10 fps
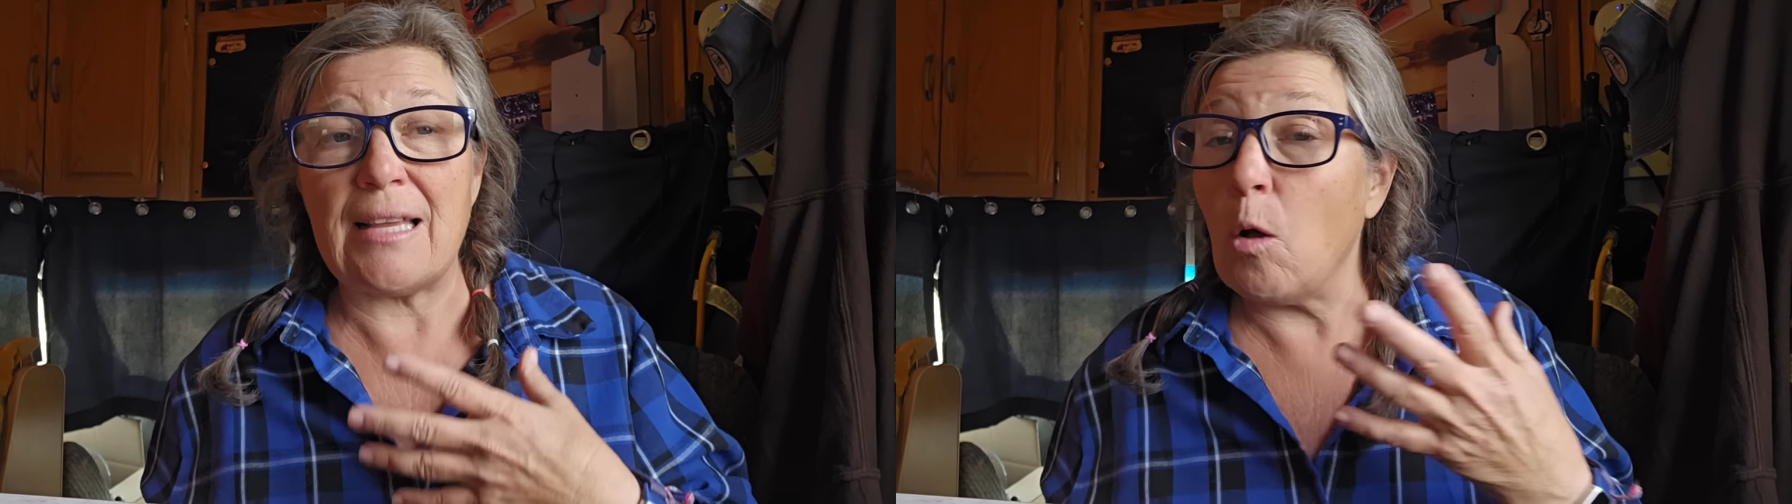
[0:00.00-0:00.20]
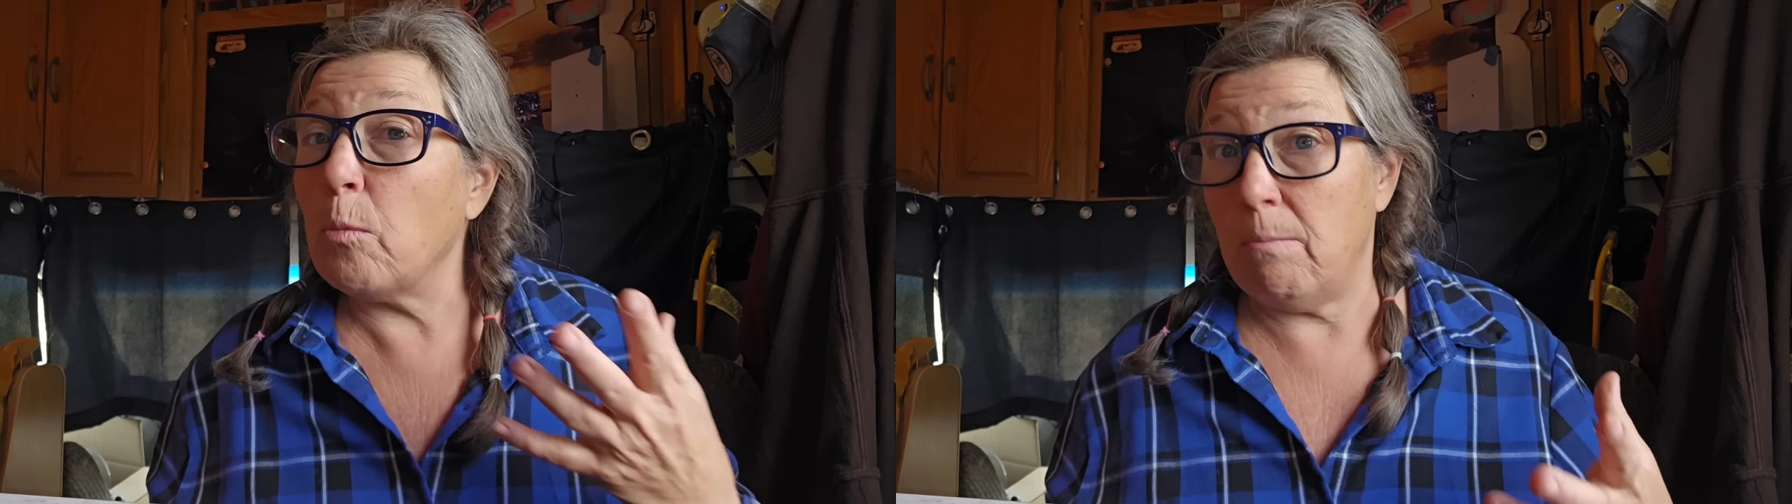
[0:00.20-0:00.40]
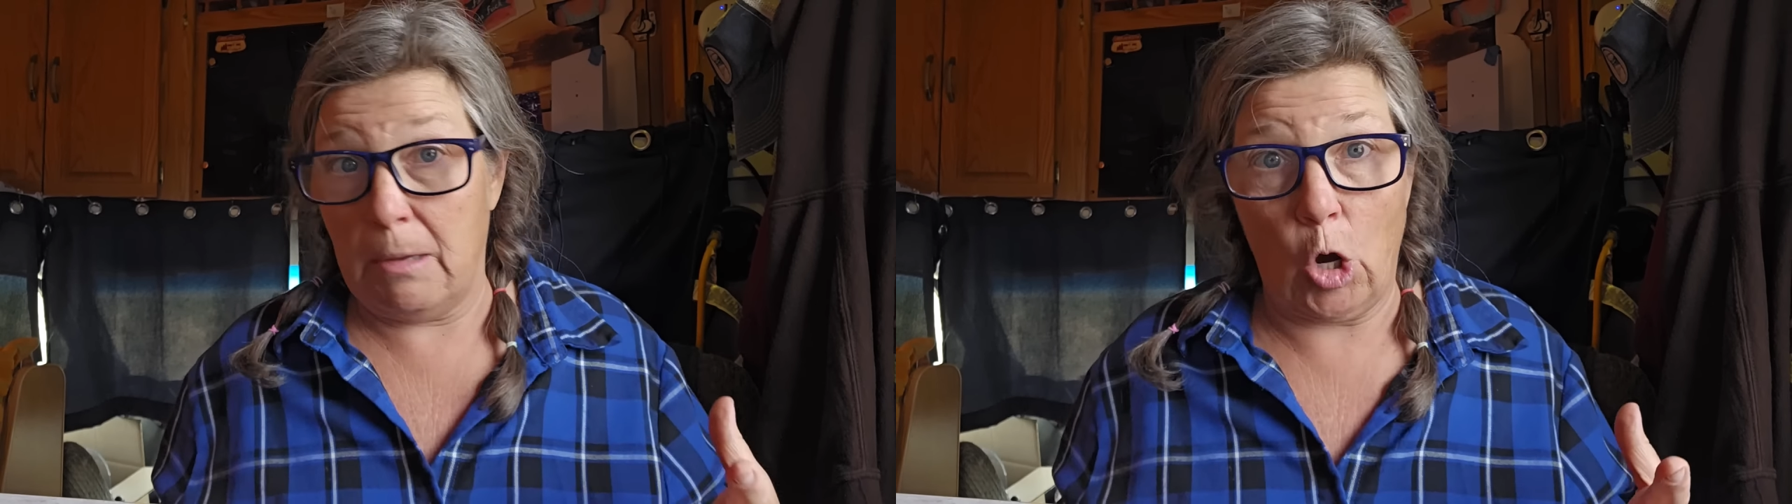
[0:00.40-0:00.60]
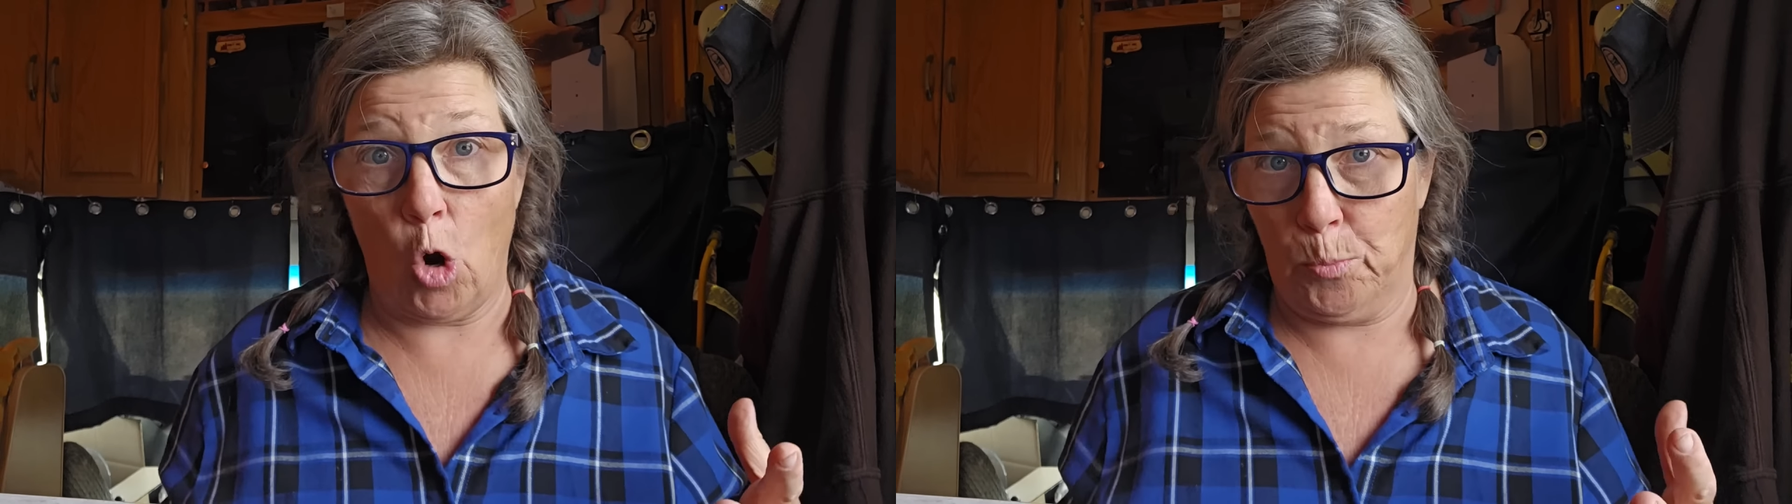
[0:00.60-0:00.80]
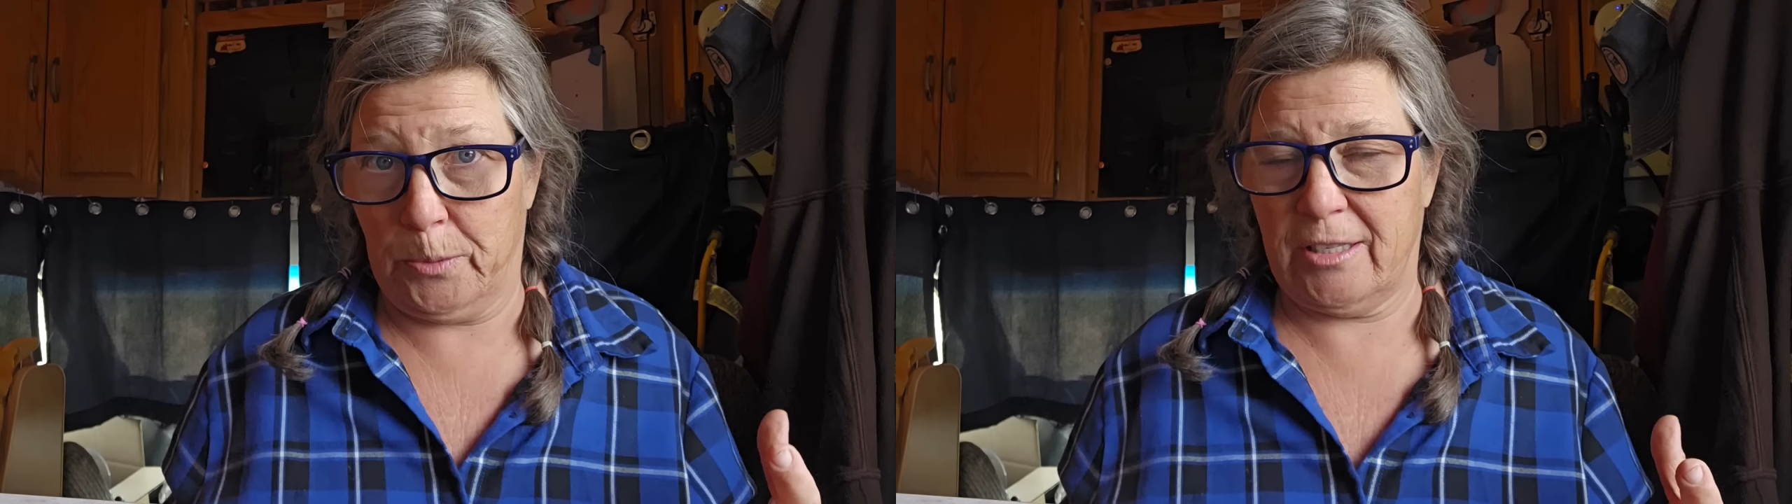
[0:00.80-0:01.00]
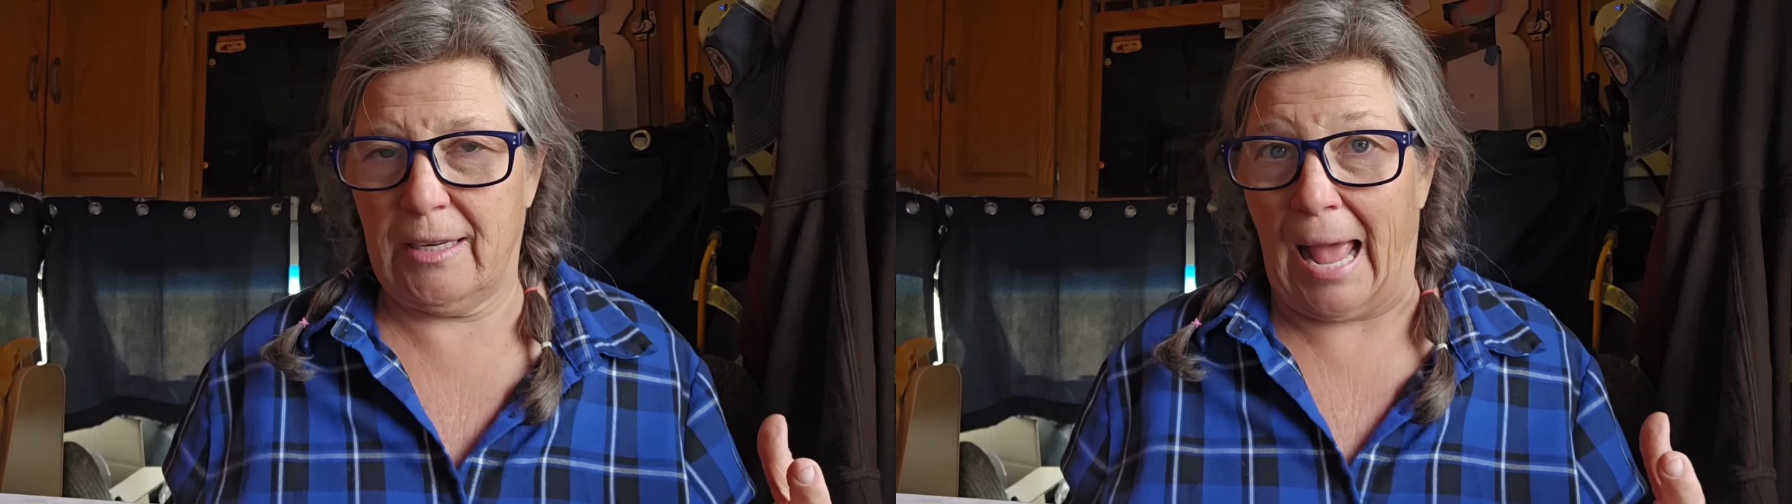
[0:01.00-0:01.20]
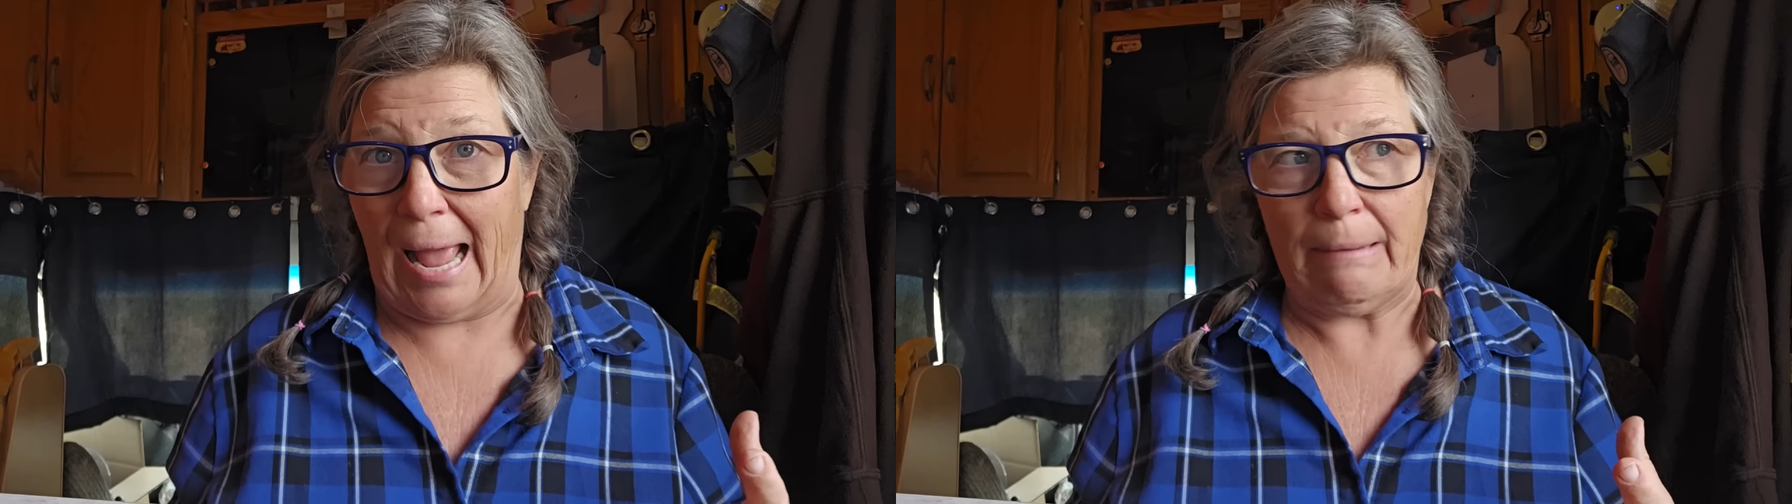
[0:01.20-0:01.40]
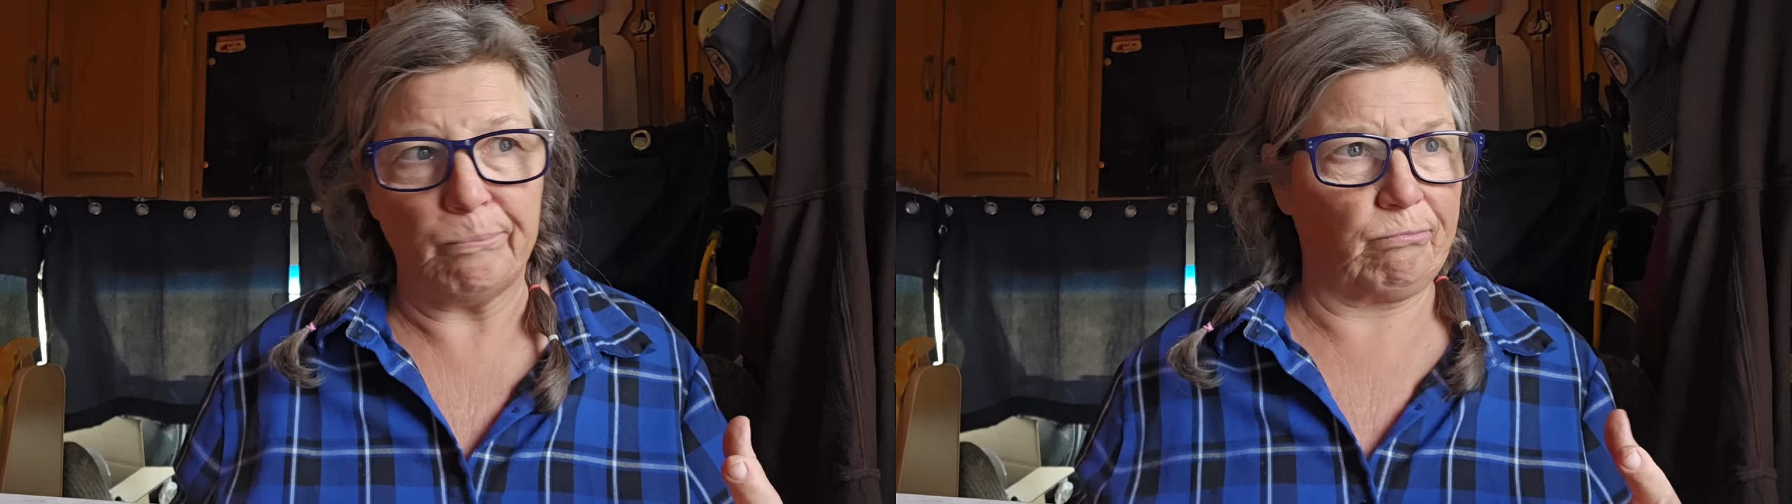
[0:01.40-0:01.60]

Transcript: helping me cope today.